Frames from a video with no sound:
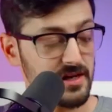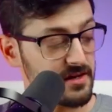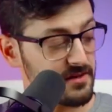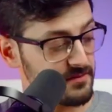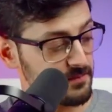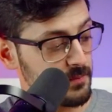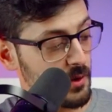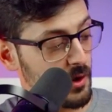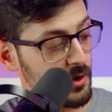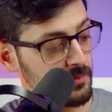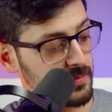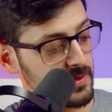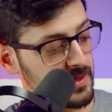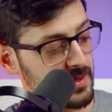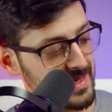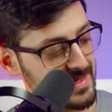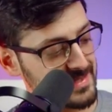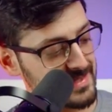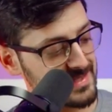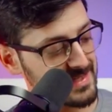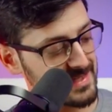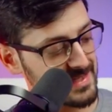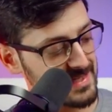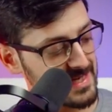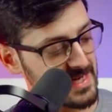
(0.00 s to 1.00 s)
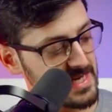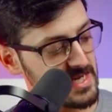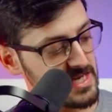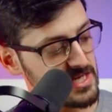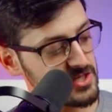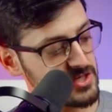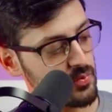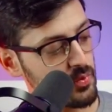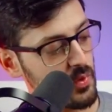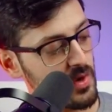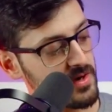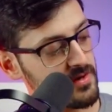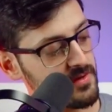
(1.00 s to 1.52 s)
and I've populated
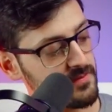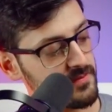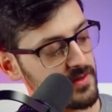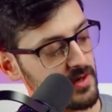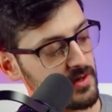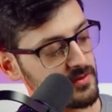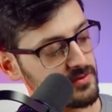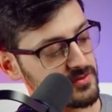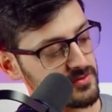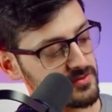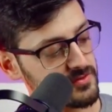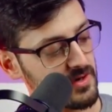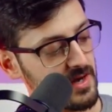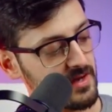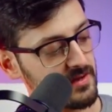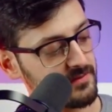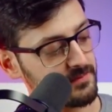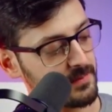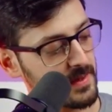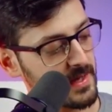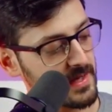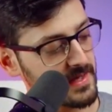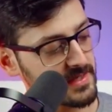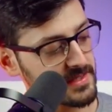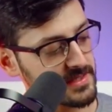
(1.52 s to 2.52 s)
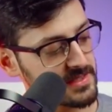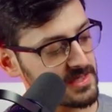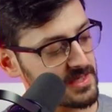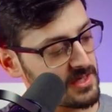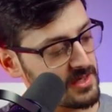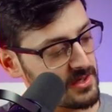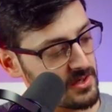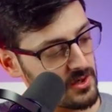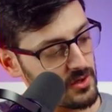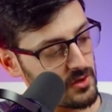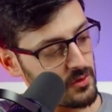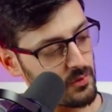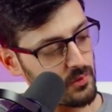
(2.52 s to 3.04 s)
each one of those drive bays
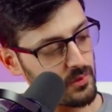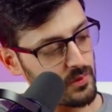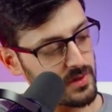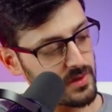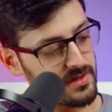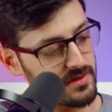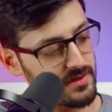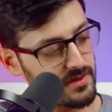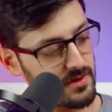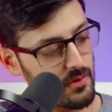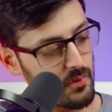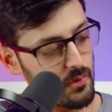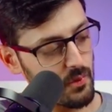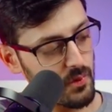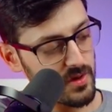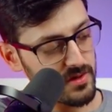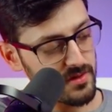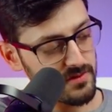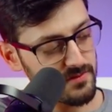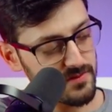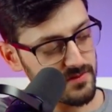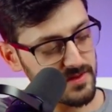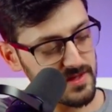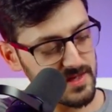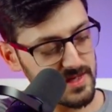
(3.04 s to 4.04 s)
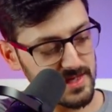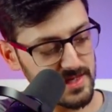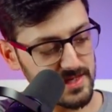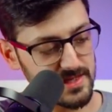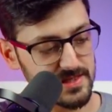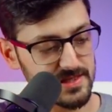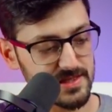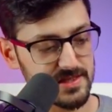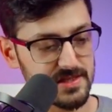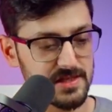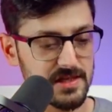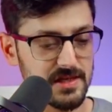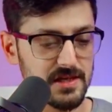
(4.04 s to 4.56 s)
with one of
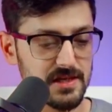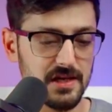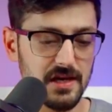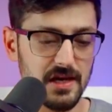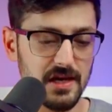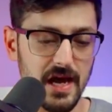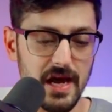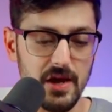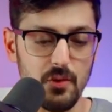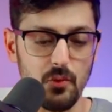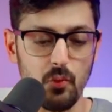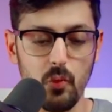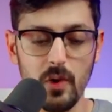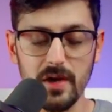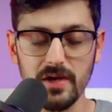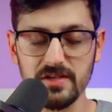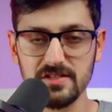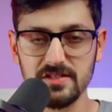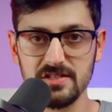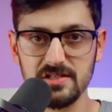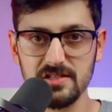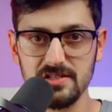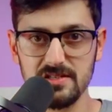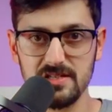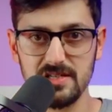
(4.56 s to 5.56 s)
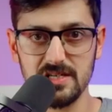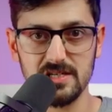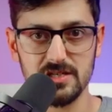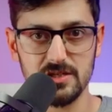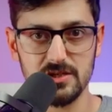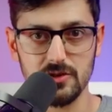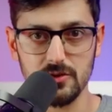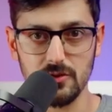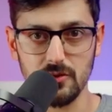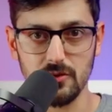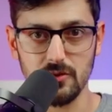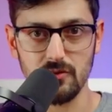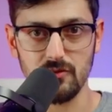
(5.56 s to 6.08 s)
these, a Western
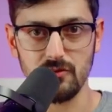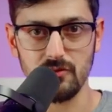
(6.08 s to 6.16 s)
Digital